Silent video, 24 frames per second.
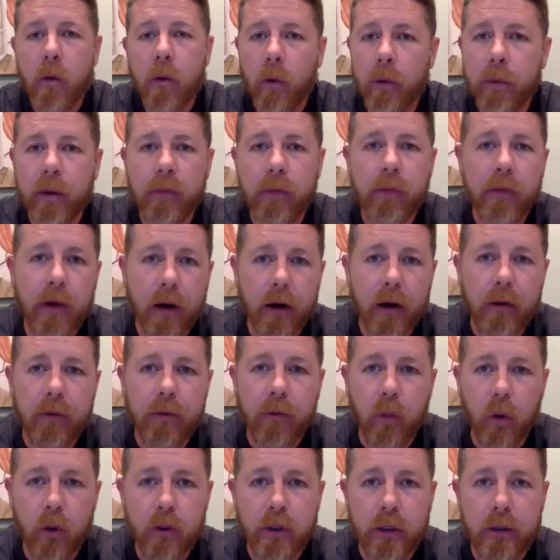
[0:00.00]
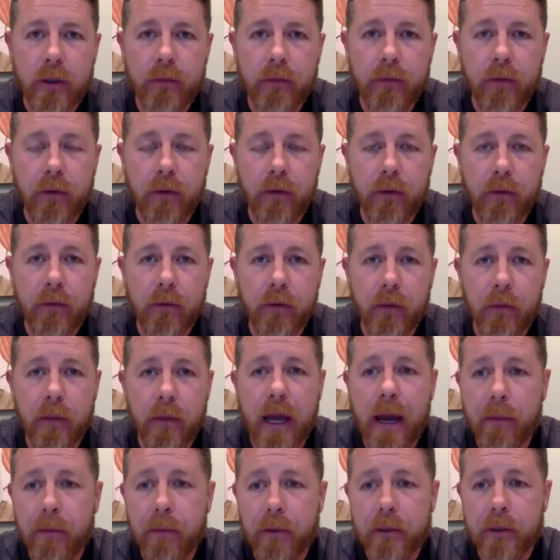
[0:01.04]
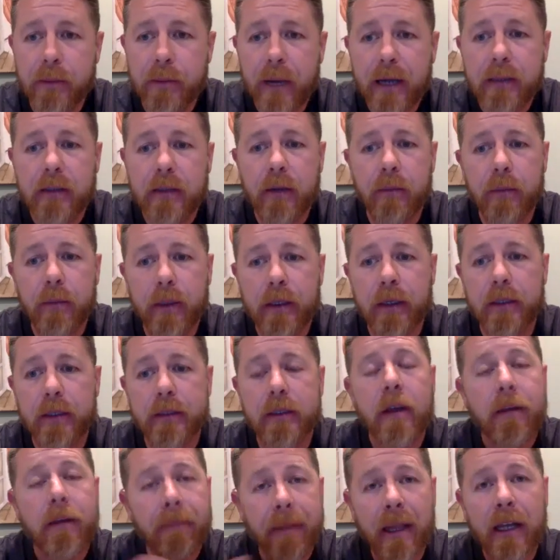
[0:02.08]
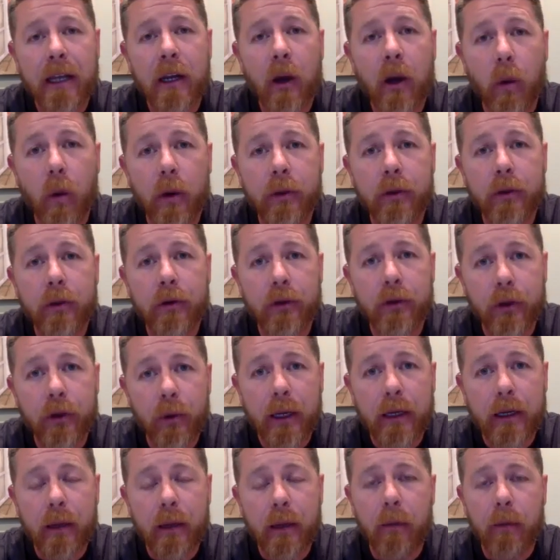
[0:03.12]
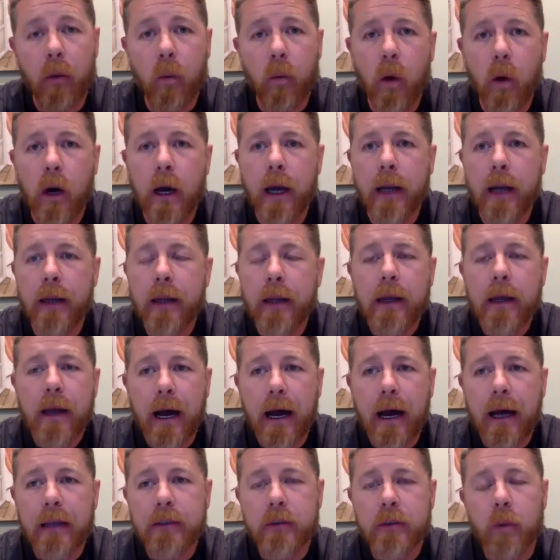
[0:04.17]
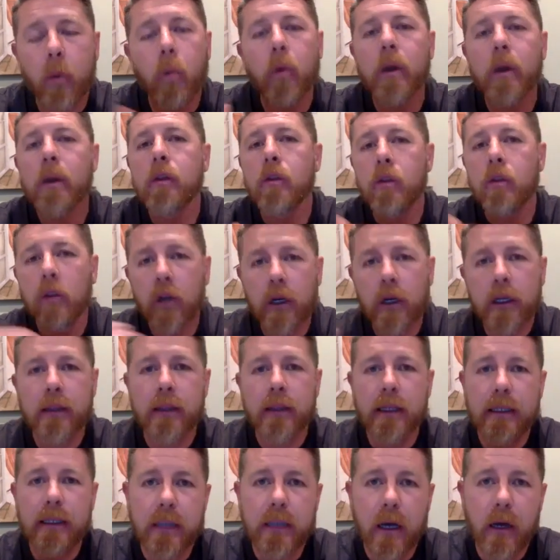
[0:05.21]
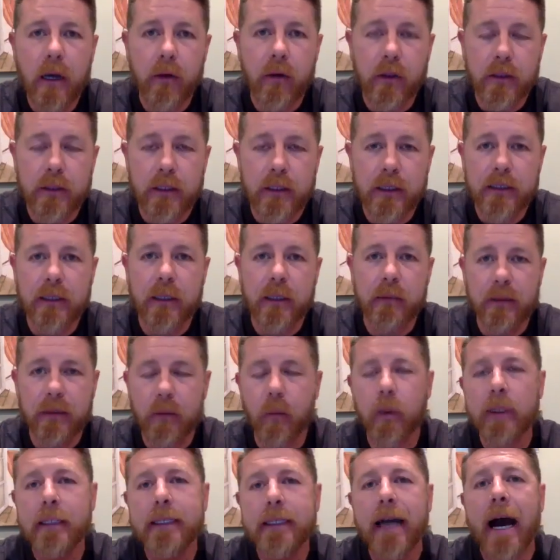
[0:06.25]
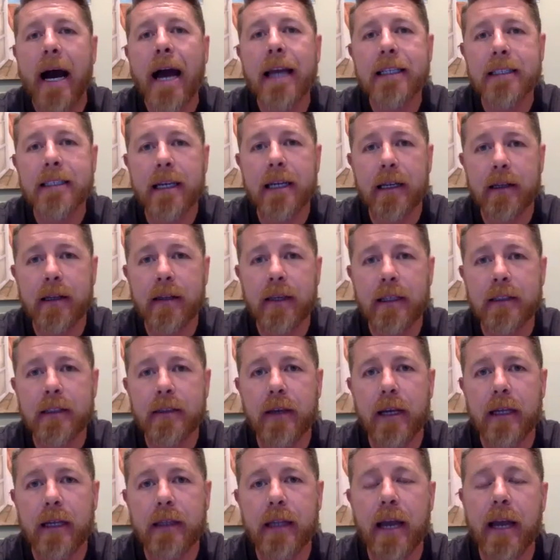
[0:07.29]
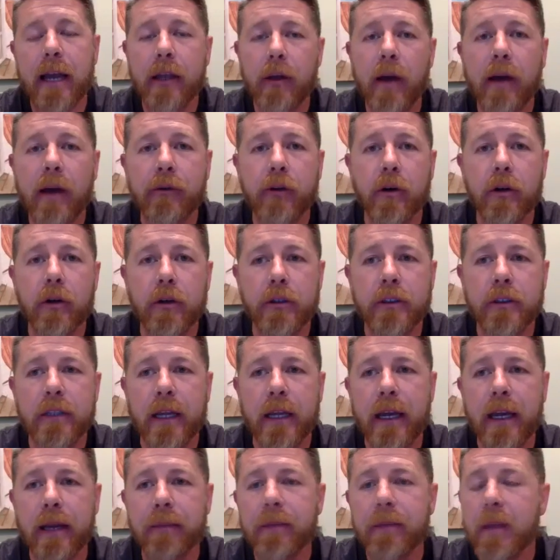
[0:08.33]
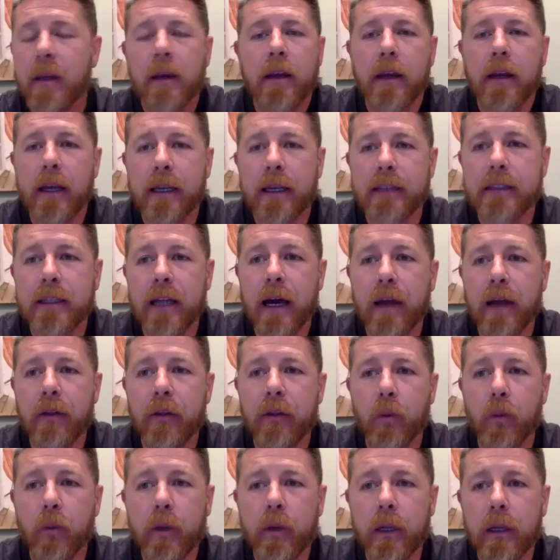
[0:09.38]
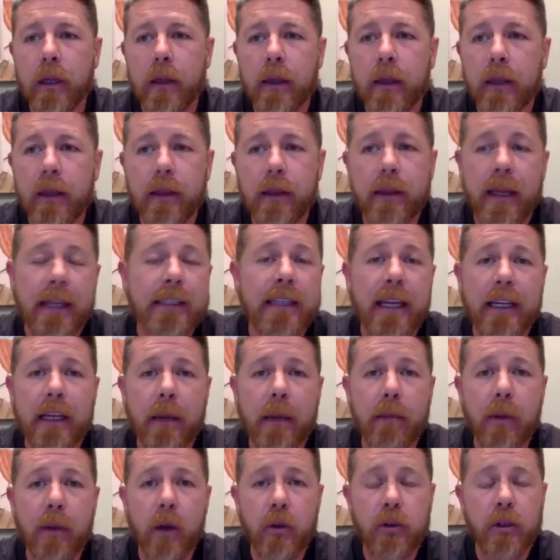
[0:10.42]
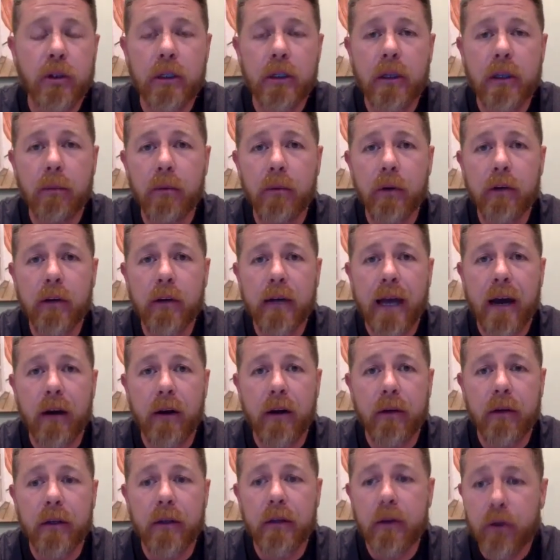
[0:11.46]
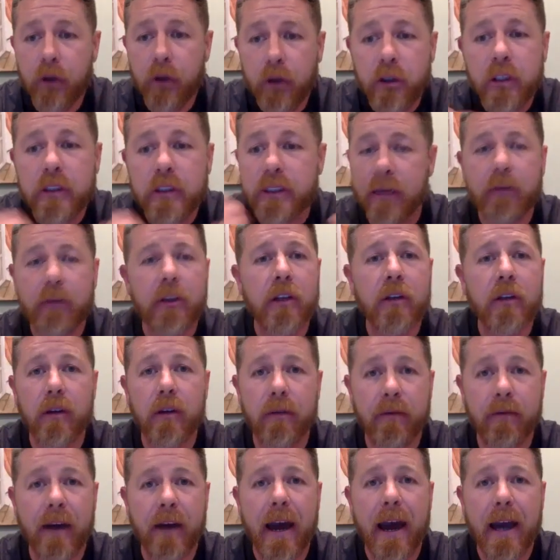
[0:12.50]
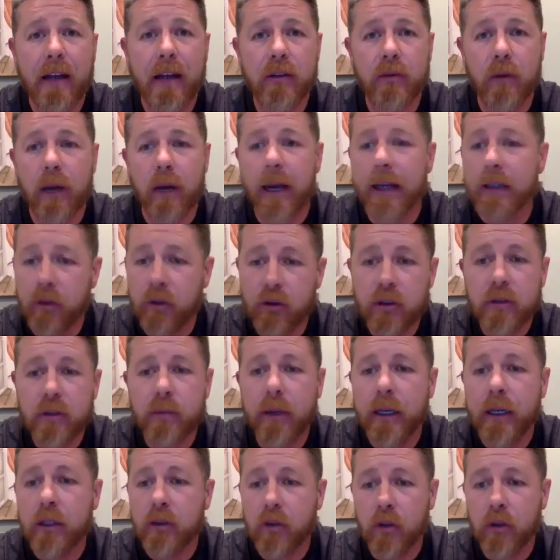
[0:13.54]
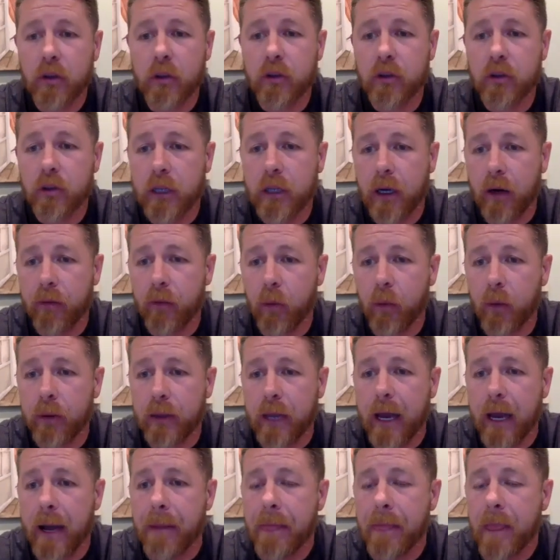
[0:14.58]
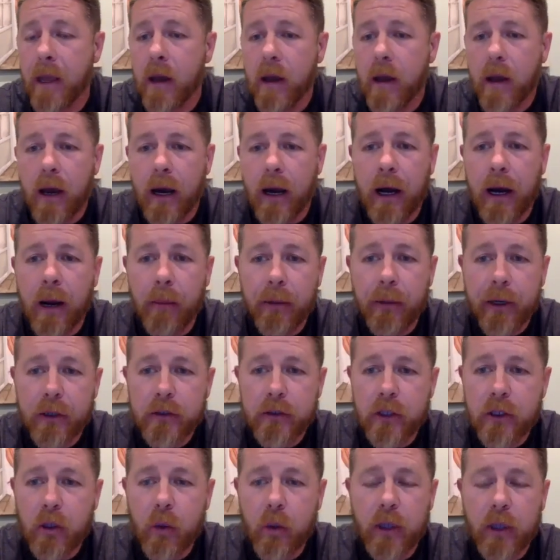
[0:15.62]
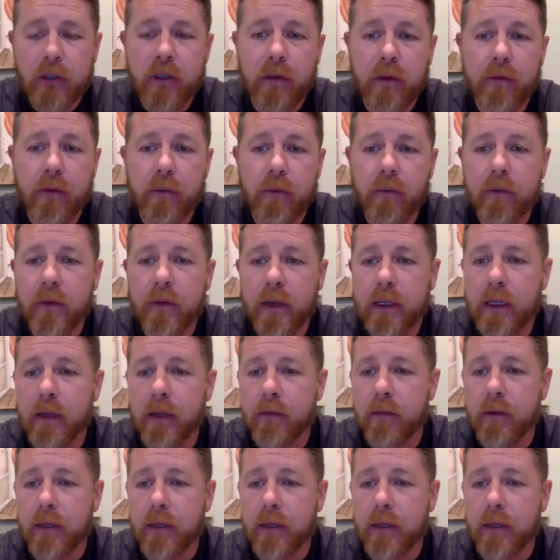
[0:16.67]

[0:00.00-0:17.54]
We've been very fortunate from that perspective because they know what they're doing, number one. So when we look at these other systems and we dissect things like that, you have to understand it's not that they take emotion completely out of it. They're just giving you the facts, right? So just make sure that you're careful with that. Here's a question from Vicky.